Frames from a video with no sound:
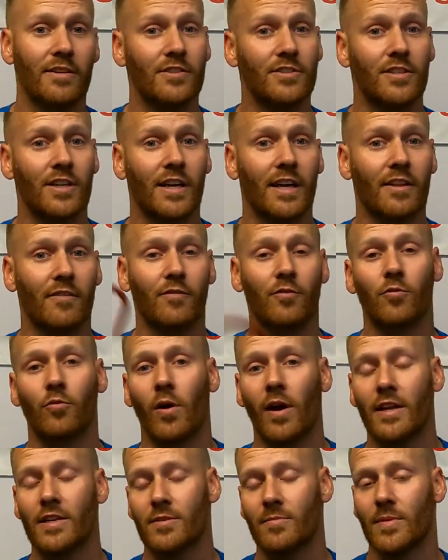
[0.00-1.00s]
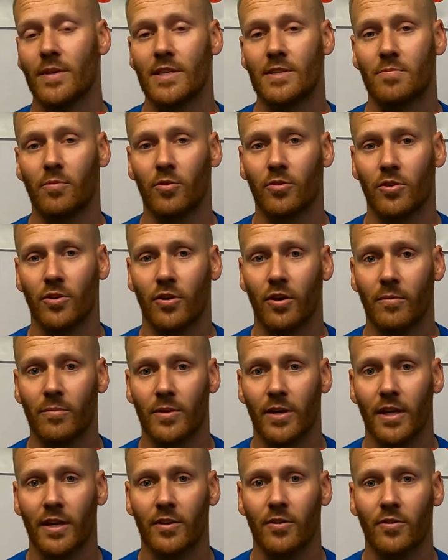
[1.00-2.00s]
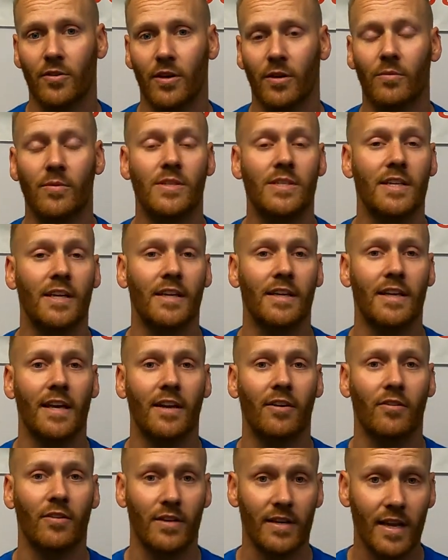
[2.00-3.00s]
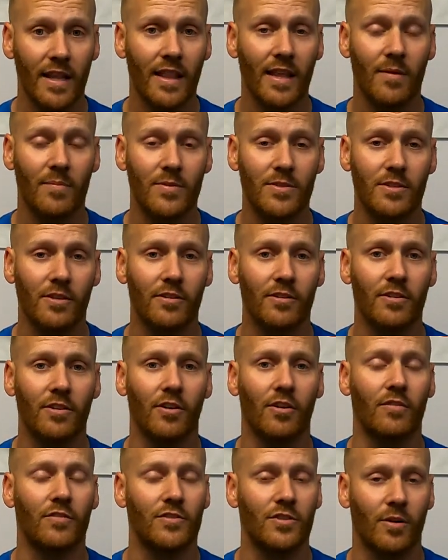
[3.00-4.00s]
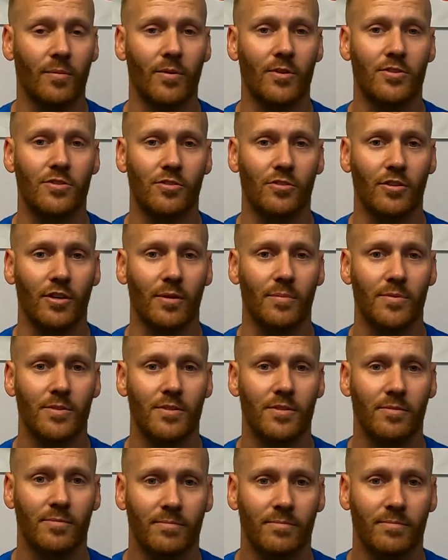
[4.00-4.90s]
Check out the full range at minisport.com.au and we'll see you again on another episode of Tomo's Tune-Ups.